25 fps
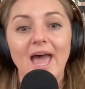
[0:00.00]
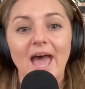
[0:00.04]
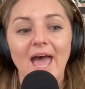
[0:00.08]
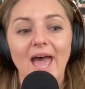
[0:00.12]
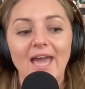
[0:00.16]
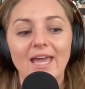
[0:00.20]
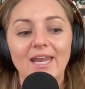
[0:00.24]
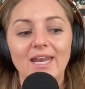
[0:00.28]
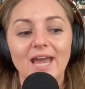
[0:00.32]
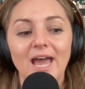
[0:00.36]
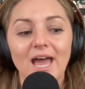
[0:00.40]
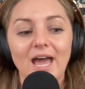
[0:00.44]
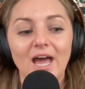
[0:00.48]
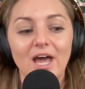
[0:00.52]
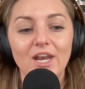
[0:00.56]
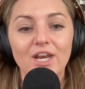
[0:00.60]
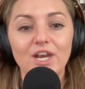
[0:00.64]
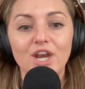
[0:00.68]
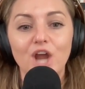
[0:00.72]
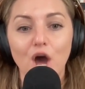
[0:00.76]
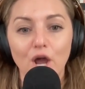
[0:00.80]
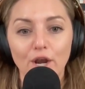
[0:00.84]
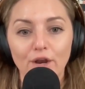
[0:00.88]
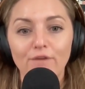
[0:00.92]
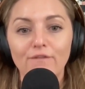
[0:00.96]
and
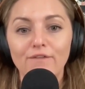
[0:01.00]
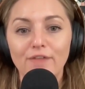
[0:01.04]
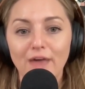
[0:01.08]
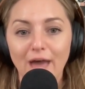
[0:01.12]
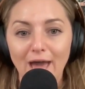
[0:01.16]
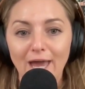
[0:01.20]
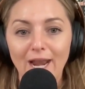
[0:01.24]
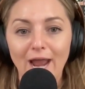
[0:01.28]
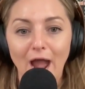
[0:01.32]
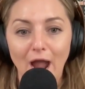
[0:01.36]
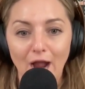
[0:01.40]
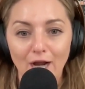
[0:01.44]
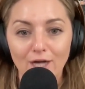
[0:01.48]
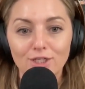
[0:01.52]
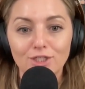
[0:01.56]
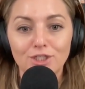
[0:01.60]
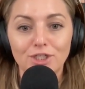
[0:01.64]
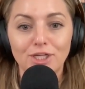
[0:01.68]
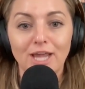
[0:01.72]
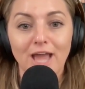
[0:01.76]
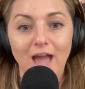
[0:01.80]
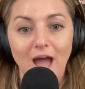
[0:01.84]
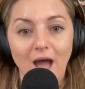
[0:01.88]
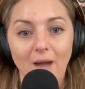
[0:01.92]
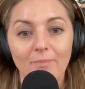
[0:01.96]
none of that
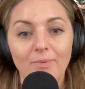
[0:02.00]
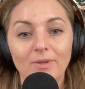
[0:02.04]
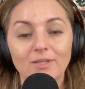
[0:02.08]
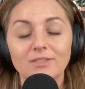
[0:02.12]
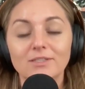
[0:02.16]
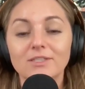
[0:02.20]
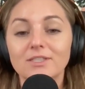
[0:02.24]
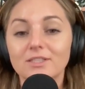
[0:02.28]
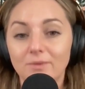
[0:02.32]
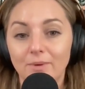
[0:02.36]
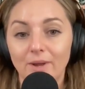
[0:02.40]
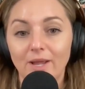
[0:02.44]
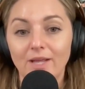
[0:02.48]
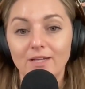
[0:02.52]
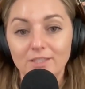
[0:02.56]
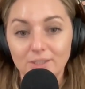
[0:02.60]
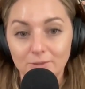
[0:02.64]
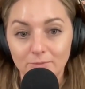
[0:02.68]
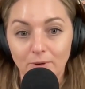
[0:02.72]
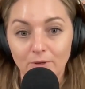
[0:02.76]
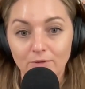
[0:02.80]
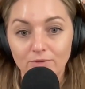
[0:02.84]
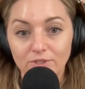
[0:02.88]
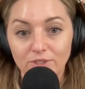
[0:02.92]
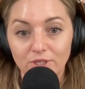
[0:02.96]
actually happens the way
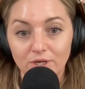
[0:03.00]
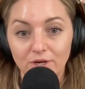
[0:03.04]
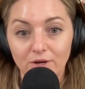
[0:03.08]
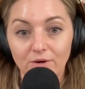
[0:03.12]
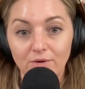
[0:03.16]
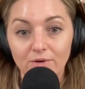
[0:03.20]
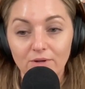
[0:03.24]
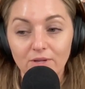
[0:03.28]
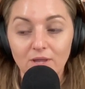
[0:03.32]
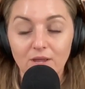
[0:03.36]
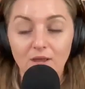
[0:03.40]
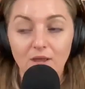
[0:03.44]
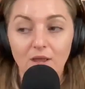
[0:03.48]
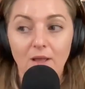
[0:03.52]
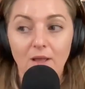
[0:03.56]
it's supposed to?